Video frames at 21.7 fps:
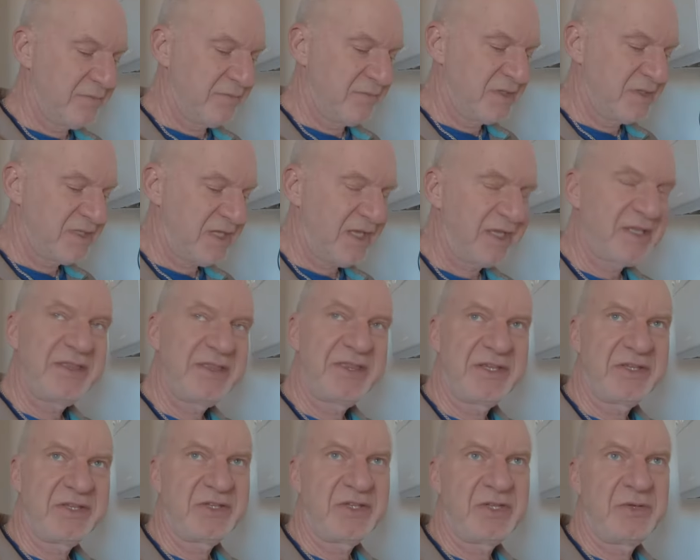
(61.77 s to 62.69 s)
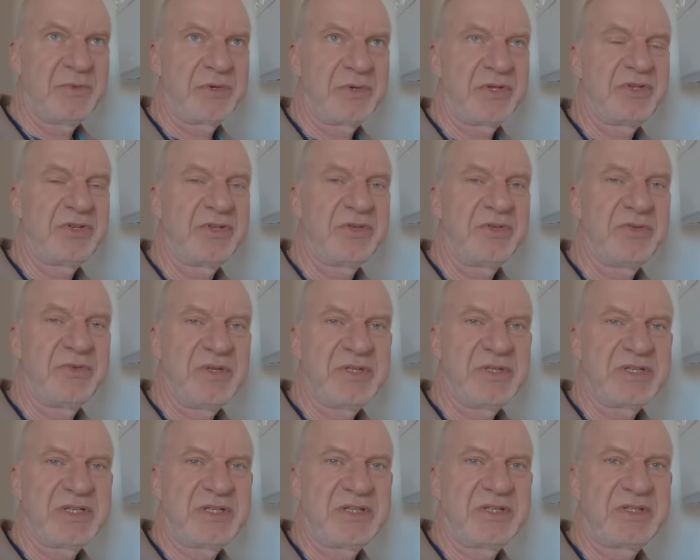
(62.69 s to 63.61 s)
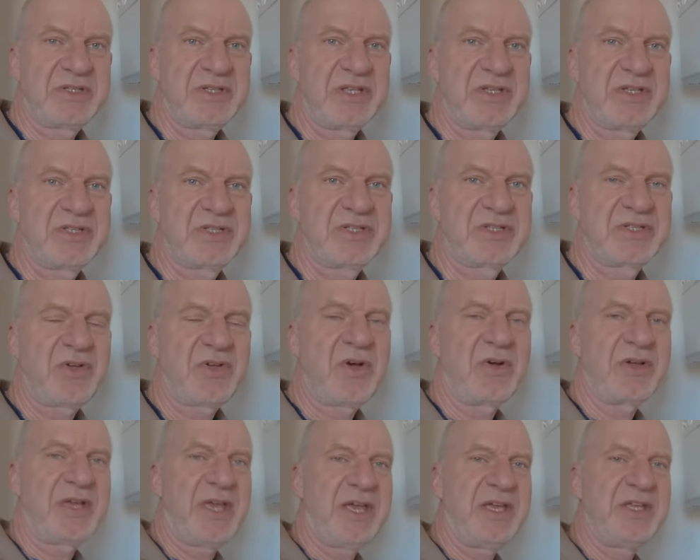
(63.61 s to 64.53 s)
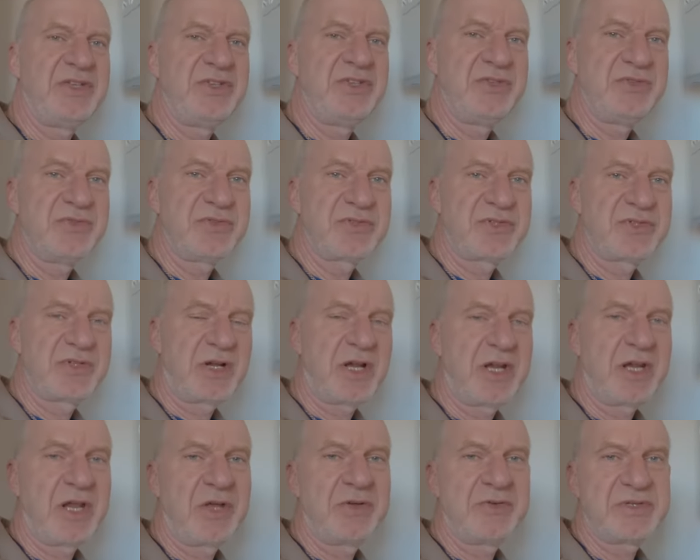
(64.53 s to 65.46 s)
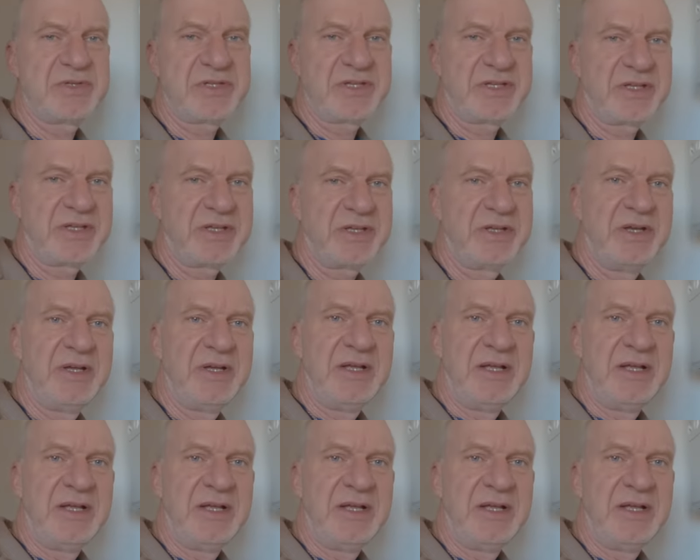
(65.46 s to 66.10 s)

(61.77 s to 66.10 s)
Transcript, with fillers: The second thing that you want to do is is start getting used to closing